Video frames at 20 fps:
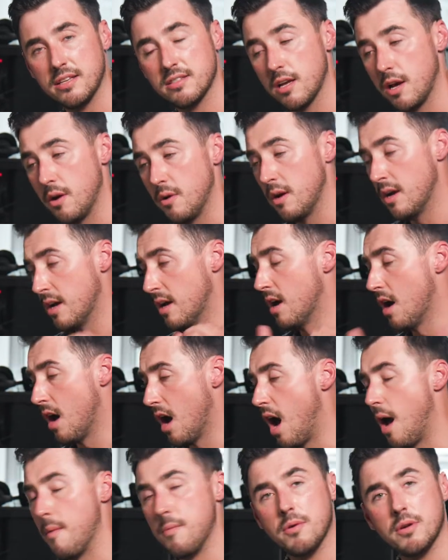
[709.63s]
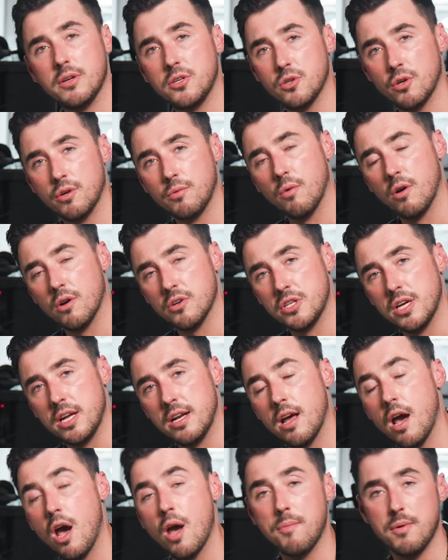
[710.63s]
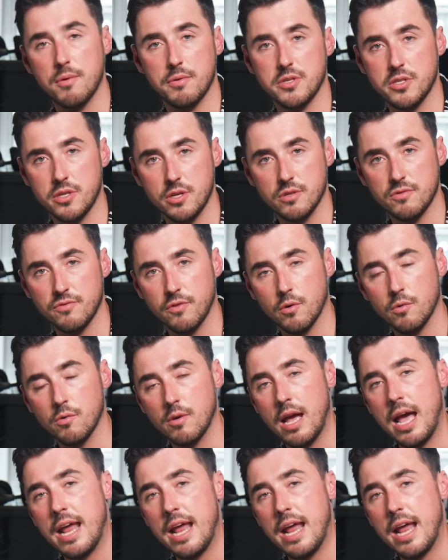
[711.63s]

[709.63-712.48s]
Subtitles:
So hope you enjoyed watching. I hope it was useful.